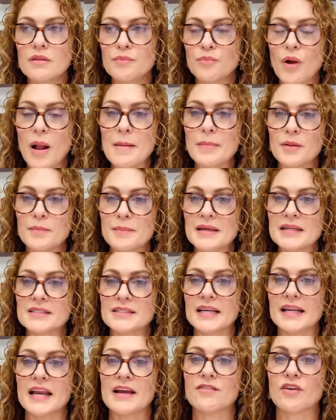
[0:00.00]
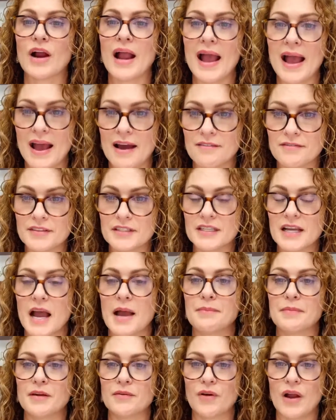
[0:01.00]
Problem is they never have the
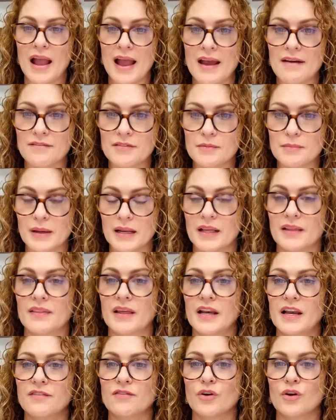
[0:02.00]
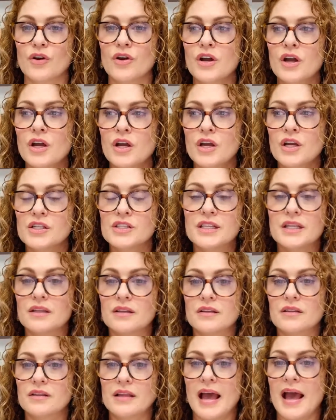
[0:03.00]
time, never have the money, they never
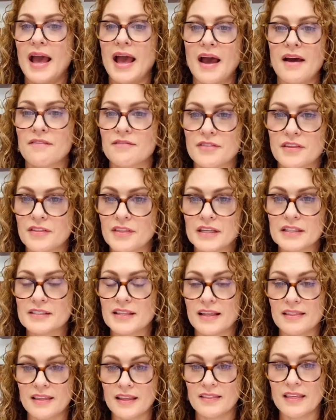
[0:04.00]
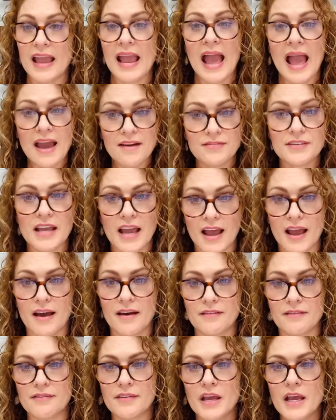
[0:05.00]
have the things they think they have to
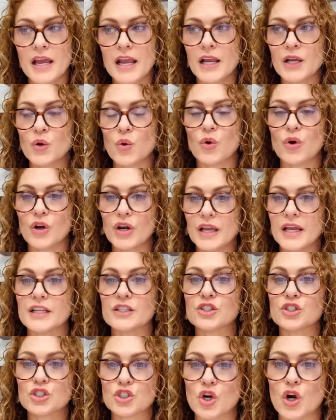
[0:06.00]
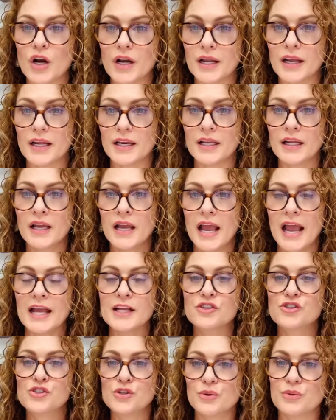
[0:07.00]
have in order to get started
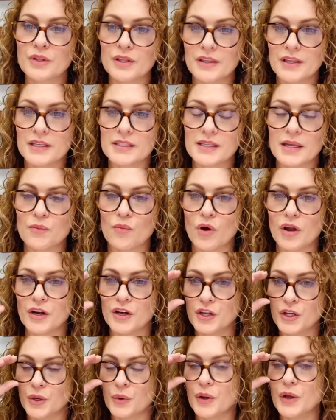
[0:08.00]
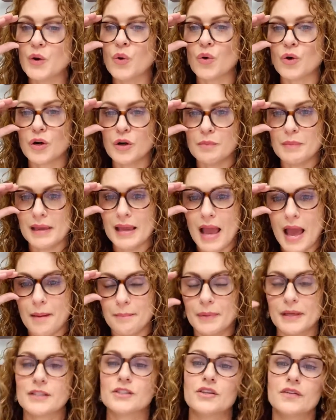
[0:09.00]
and do the things they want to do in order to be
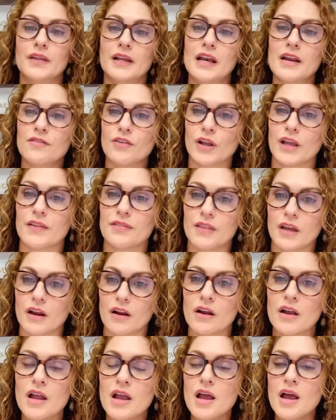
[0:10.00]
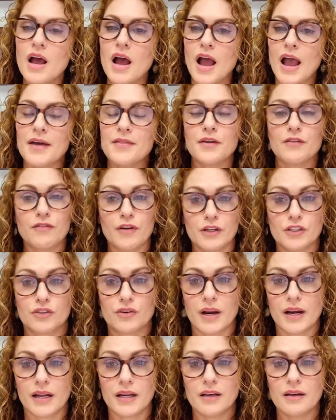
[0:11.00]
happy. So they never get there and they're
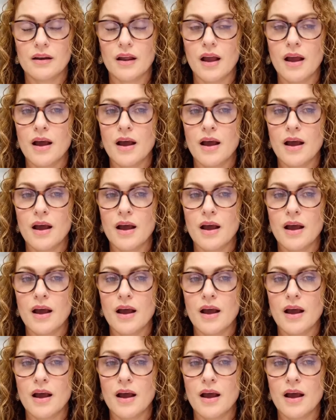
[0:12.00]
frustrated.